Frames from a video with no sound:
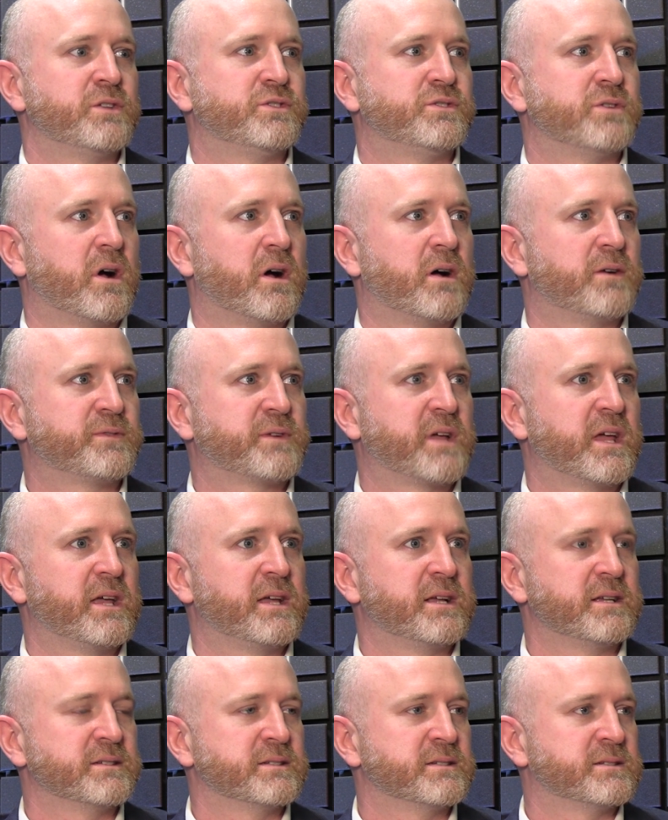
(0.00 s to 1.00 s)

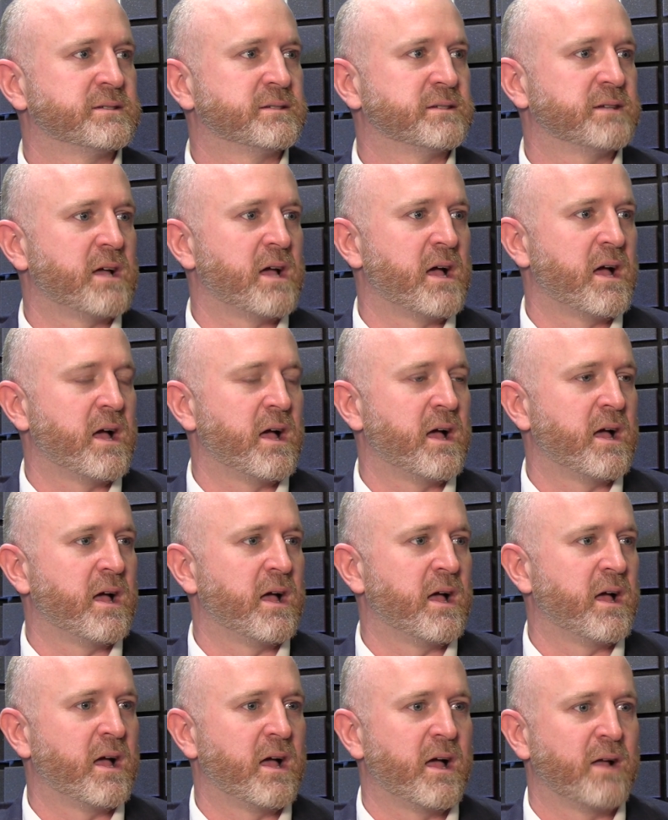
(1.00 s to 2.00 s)
DraftKings
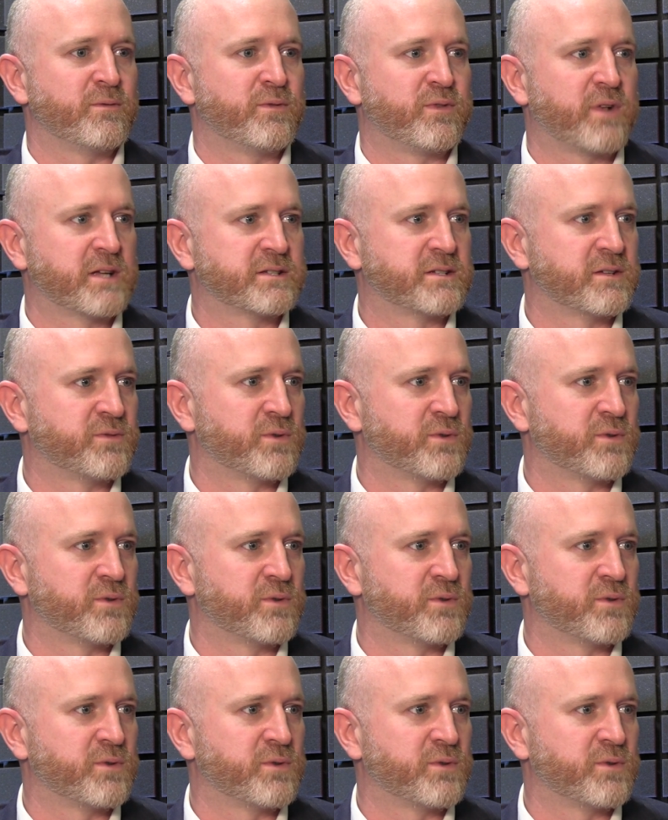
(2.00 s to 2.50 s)
and Flutter,